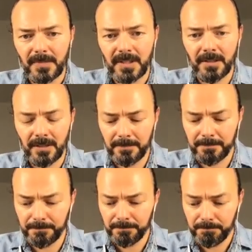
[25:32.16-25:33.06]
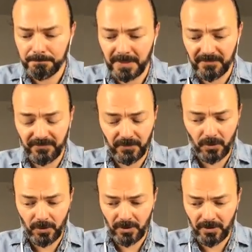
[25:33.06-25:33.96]
Um, but
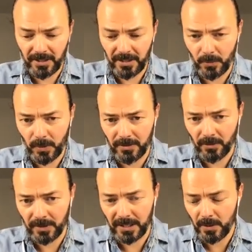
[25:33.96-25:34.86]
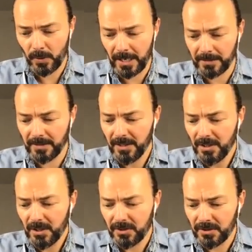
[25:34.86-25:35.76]
for the other way, on the other hand,
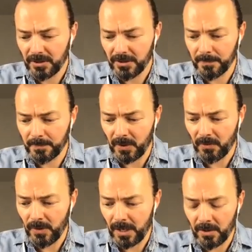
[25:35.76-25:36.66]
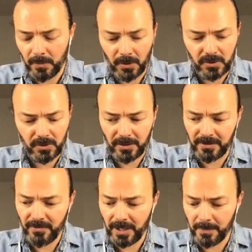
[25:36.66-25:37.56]
you, Wacom also
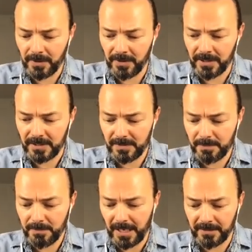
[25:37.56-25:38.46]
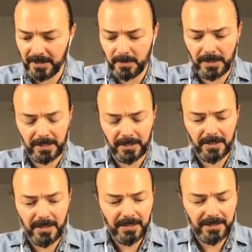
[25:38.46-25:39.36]
developed this pen display
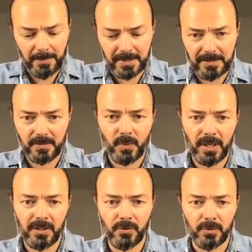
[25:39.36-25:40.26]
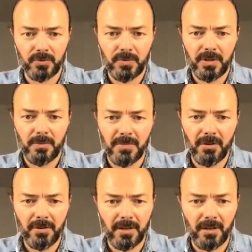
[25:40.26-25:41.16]
tablets where you
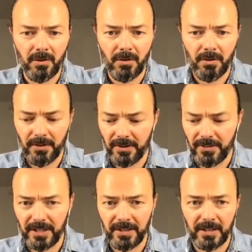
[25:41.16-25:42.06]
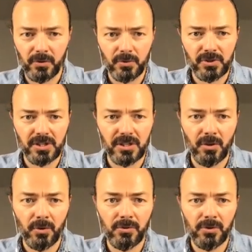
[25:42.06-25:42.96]
mirror all the thing that you see
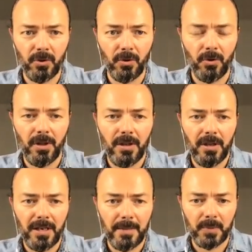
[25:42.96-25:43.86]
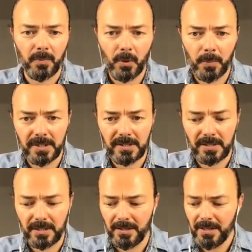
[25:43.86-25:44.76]
on your laptop or
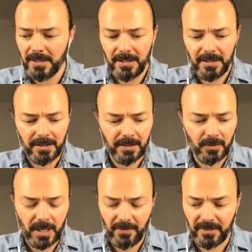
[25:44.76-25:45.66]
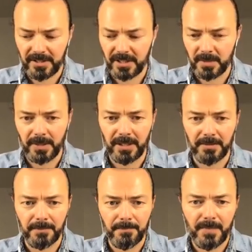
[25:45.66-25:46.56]
PC uh, you have this
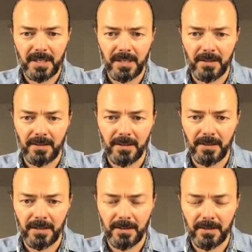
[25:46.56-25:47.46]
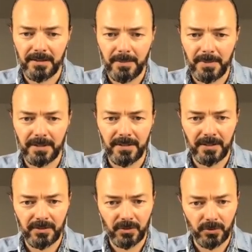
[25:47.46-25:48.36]
display in the in the tablet
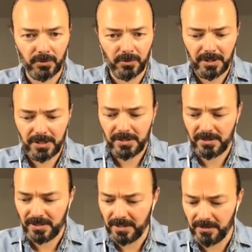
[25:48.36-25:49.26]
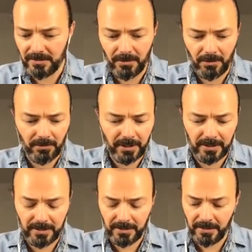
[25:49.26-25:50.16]
and you see it
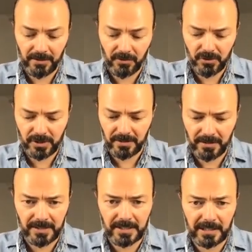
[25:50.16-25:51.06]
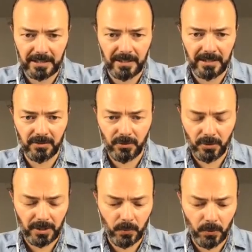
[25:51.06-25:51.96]
already and then you see it instantly and you
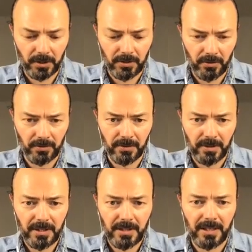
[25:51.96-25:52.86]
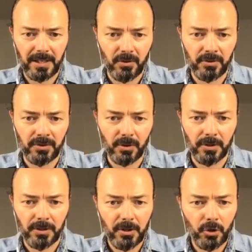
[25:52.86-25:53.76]
can work on like on
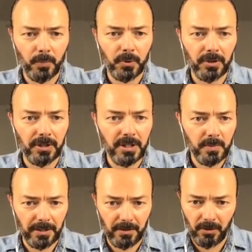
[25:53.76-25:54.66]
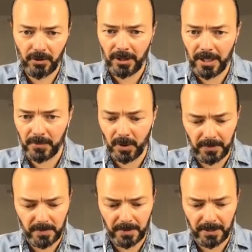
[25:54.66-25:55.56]
your computer display or your laptop
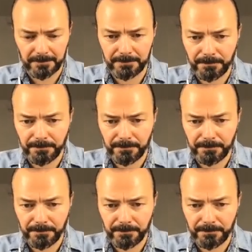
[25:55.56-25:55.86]
display.